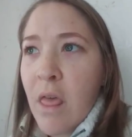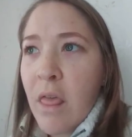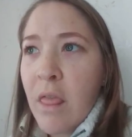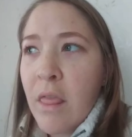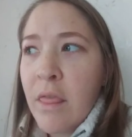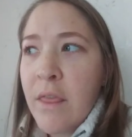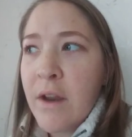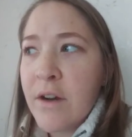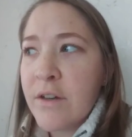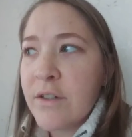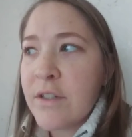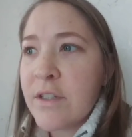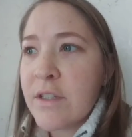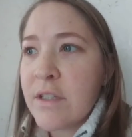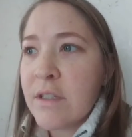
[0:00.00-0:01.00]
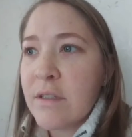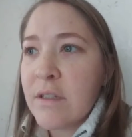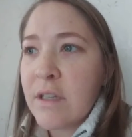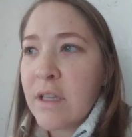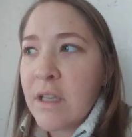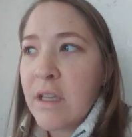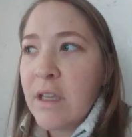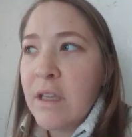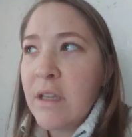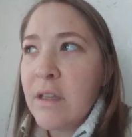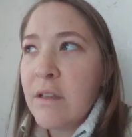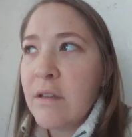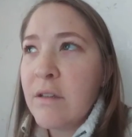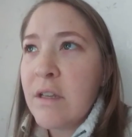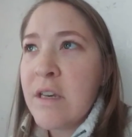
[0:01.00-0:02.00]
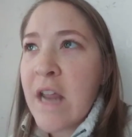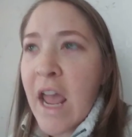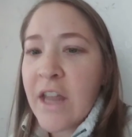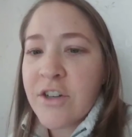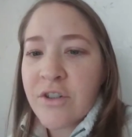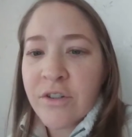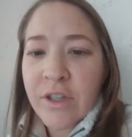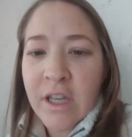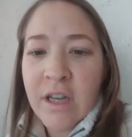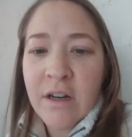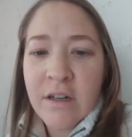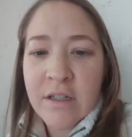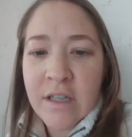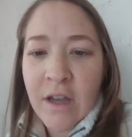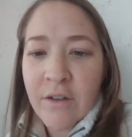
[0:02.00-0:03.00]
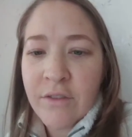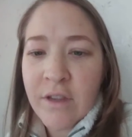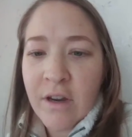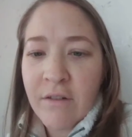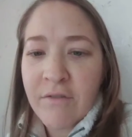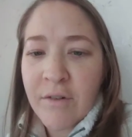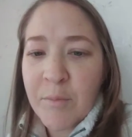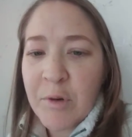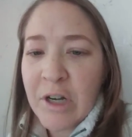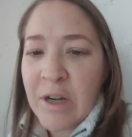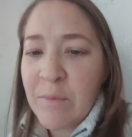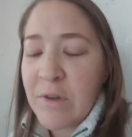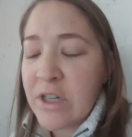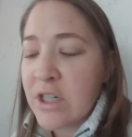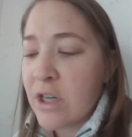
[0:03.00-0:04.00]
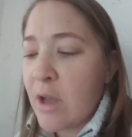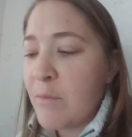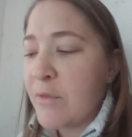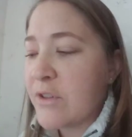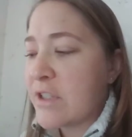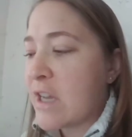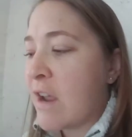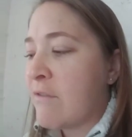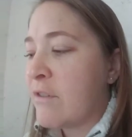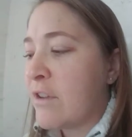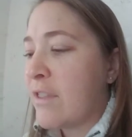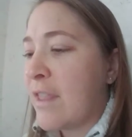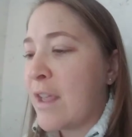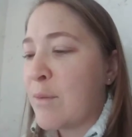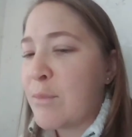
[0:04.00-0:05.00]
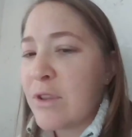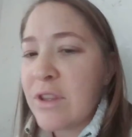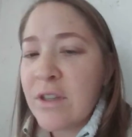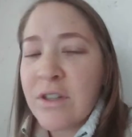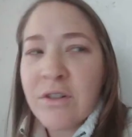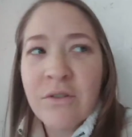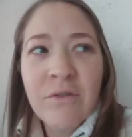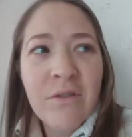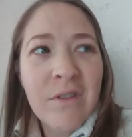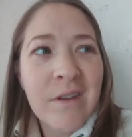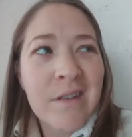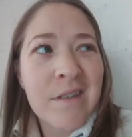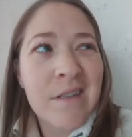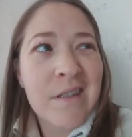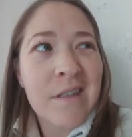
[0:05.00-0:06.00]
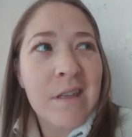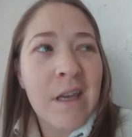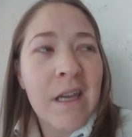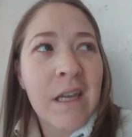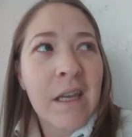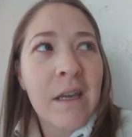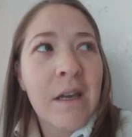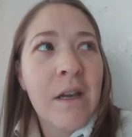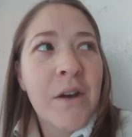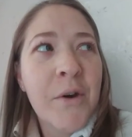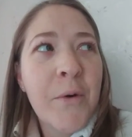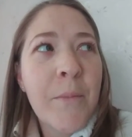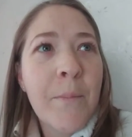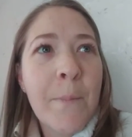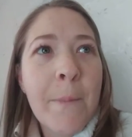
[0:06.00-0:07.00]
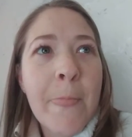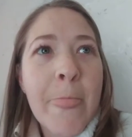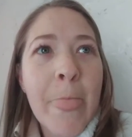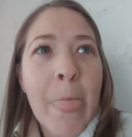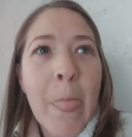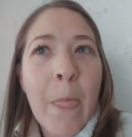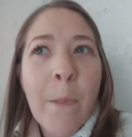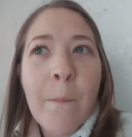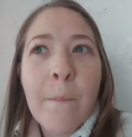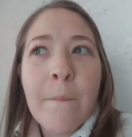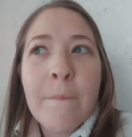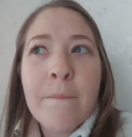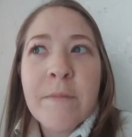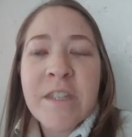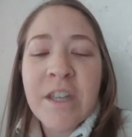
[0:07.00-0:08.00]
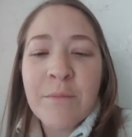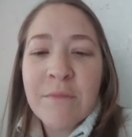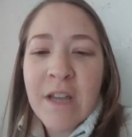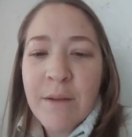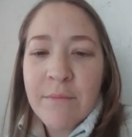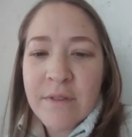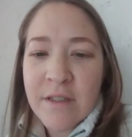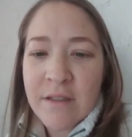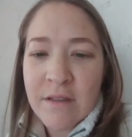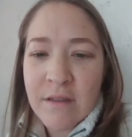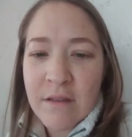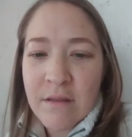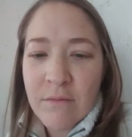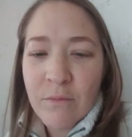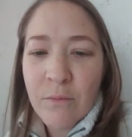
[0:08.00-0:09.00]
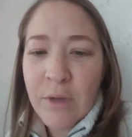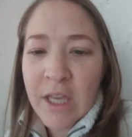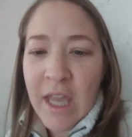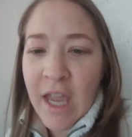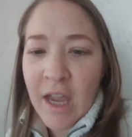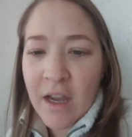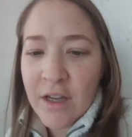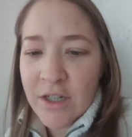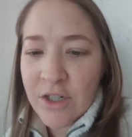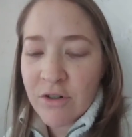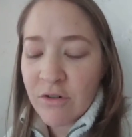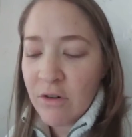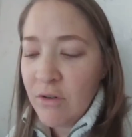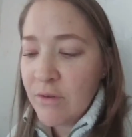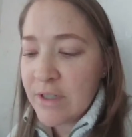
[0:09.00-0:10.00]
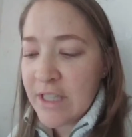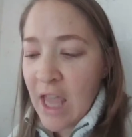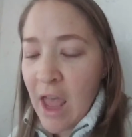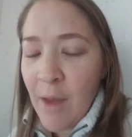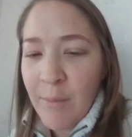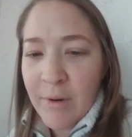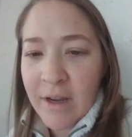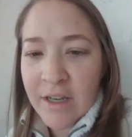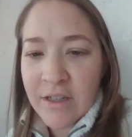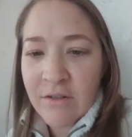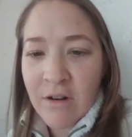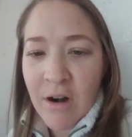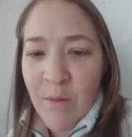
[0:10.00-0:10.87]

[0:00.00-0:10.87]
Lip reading: there's natural cures out there for pretty much almost everything. But the truth is like, sometimes we can't control what's happening to our